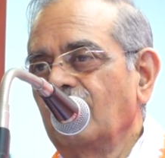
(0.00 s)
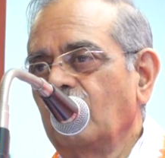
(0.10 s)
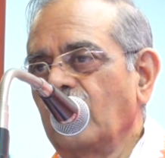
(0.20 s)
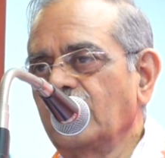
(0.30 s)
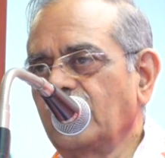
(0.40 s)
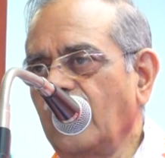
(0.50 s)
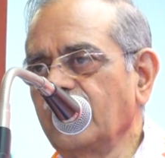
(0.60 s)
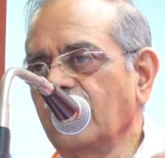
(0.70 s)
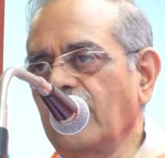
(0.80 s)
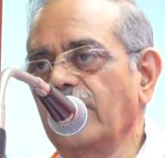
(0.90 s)
One
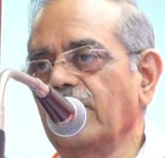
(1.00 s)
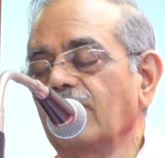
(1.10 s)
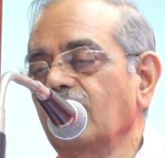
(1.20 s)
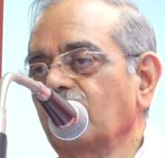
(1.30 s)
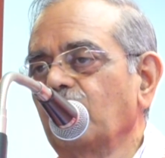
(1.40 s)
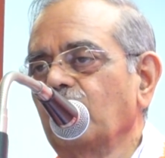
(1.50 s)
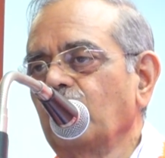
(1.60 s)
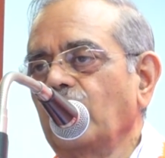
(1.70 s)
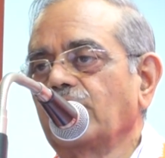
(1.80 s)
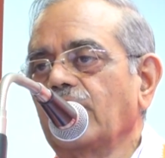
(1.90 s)
started writing
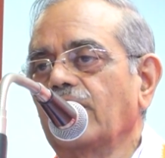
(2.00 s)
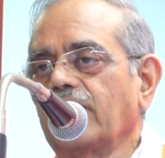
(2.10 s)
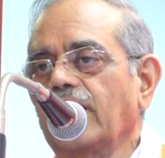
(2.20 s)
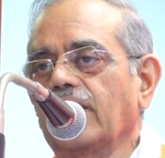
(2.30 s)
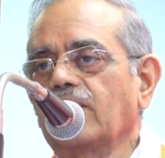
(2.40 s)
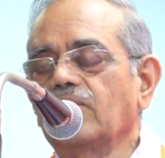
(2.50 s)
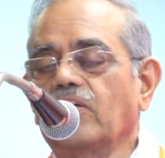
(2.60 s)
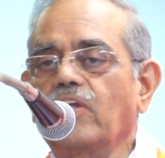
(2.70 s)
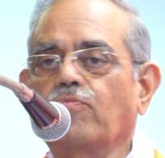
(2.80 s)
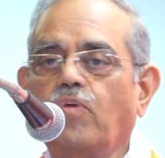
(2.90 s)
facing a tiger in
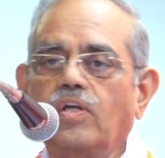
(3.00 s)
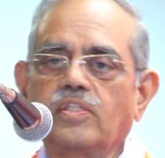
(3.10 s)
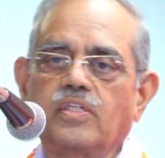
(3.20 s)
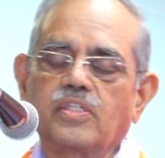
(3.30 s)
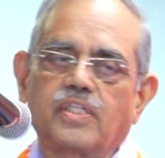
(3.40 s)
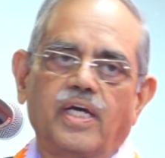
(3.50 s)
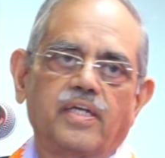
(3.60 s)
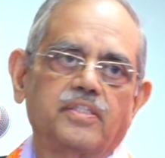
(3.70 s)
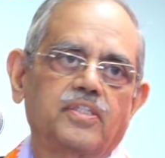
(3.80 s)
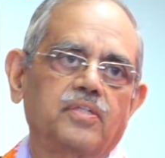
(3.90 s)
the deep forest is
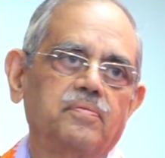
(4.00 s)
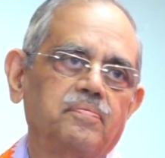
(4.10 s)
courage.